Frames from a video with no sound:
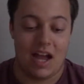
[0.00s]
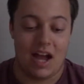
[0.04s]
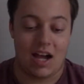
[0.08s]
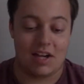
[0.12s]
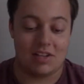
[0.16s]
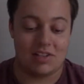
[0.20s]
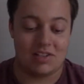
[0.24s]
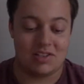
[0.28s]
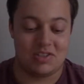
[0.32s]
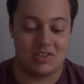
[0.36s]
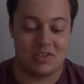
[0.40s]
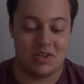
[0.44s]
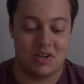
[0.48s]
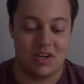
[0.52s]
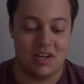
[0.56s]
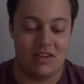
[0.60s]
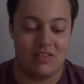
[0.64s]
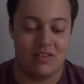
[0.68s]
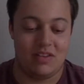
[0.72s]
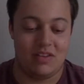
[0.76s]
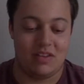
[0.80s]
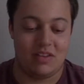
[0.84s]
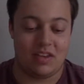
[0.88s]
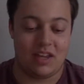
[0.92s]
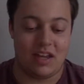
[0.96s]
I just don't
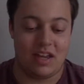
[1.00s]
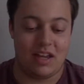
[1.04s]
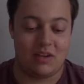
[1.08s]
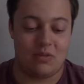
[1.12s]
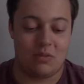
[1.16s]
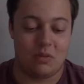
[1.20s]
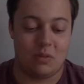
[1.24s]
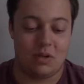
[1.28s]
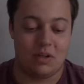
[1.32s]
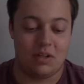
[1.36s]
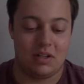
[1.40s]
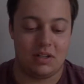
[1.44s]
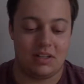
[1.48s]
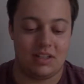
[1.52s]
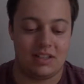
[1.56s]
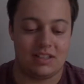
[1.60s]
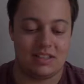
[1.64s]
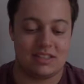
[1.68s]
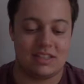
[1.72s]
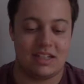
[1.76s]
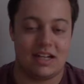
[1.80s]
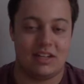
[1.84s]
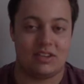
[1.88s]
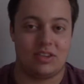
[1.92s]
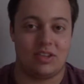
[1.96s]
even like want to
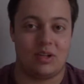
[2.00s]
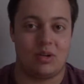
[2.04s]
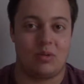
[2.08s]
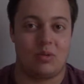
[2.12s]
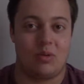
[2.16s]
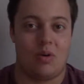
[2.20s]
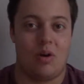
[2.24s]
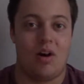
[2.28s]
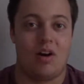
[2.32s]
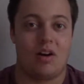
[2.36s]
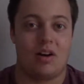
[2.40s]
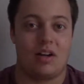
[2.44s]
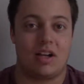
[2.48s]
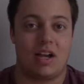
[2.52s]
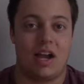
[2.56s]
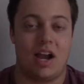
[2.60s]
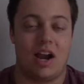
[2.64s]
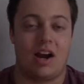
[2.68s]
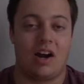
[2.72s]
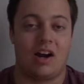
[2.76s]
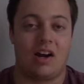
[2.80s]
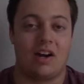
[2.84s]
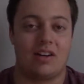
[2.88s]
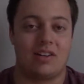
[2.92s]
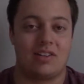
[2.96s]
list out the wrong
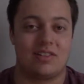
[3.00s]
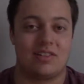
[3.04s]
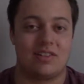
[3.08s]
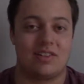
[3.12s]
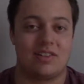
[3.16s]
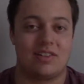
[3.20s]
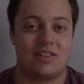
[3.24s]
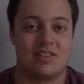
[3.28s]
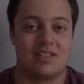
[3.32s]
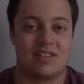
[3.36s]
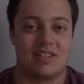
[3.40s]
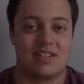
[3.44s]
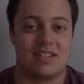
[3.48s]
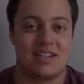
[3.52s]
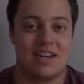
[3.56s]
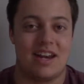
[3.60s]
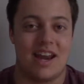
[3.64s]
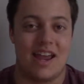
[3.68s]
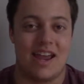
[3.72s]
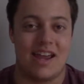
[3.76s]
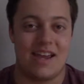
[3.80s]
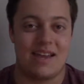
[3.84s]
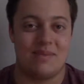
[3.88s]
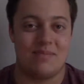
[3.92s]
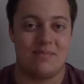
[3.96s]
character's
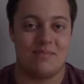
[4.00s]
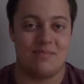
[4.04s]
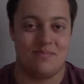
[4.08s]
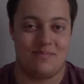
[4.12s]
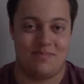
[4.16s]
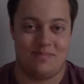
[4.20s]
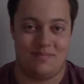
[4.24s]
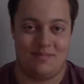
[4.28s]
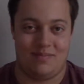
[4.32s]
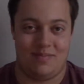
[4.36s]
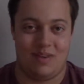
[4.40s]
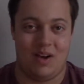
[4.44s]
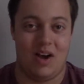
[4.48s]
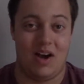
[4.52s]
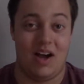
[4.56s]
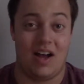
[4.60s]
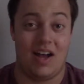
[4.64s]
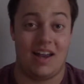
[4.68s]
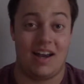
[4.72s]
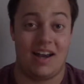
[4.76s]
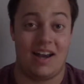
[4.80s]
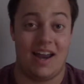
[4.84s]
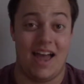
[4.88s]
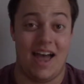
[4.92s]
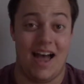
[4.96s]
name
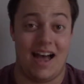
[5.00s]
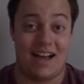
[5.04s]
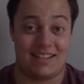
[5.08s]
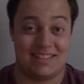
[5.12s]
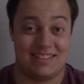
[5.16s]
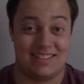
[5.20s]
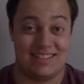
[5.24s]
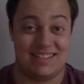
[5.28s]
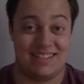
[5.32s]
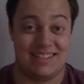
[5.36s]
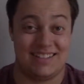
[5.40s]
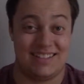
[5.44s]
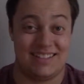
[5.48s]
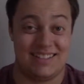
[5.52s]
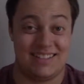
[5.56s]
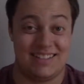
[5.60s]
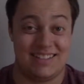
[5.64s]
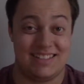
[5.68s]
on accent.